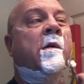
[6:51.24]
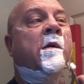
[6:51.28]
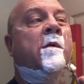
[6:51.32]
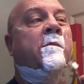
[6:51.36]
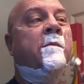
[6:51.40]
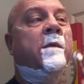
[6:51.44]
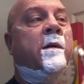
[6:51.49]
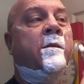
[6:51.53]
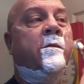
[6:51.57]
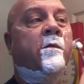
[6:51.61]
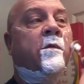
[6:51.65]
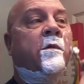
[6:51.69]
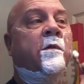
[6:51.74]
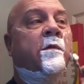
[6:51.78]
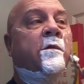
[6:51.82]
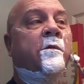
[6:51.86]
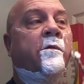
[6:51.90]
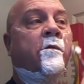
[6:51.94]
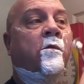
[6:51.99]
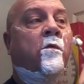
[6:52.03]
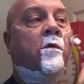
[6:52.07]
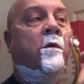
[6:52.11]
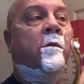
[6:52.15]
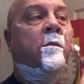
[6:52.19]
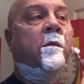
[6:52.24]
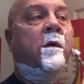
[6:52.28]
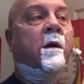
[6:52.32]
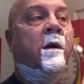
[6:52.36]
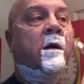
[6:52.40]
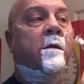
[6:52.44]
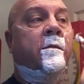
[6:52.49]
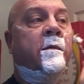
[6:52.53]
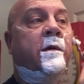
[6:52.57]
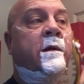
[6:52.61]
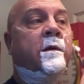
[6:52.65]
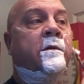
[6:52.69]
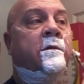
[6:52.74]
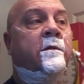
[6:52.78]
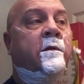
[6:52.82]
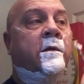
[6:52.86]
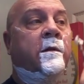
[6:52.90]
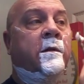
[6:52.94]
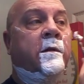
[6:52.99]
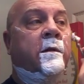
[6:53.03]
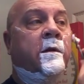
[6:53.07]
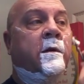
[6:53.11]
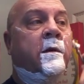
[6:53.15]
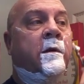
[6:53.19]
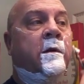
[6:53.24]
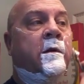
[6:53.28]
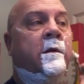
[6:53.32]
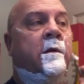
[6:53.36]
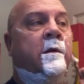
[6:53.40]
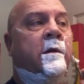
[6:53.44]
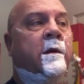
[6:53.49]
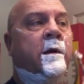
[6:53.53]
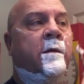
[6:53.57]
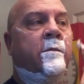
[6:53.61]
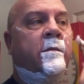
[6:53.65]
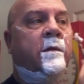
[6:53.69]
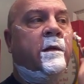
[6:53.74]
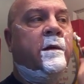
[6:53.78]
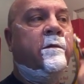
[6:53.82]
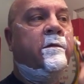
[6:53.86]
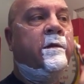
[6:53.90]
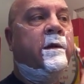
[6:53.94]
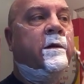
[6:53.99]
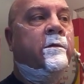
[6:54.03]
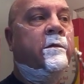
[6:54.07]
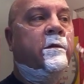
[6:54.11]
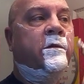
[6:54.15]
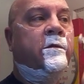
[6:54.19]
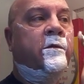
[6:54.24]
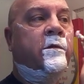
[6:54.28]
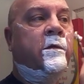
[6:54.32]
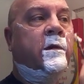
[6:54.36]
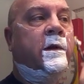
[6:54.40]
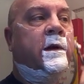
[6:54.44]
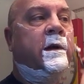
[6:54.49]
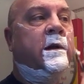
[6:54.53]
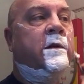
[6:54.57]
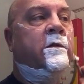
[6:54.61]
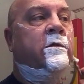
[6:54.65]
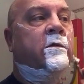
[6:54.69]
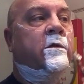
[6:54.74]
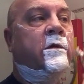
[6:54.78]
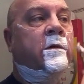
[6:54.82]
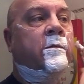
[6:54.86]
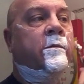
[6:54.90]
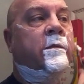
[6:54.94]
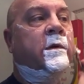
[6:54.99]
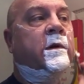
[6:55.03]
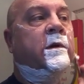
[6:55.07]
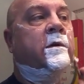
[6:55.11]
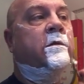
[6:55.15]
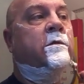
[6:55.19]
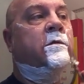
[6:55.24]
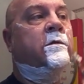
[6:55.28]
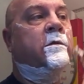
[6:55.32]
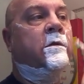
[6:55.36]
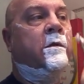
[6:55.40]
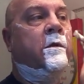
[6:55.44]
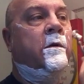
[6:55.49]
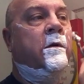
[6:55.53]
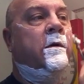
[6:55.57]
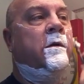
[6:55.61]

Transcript: A member on the forum commented, said, I believe that was for ladies' armpits.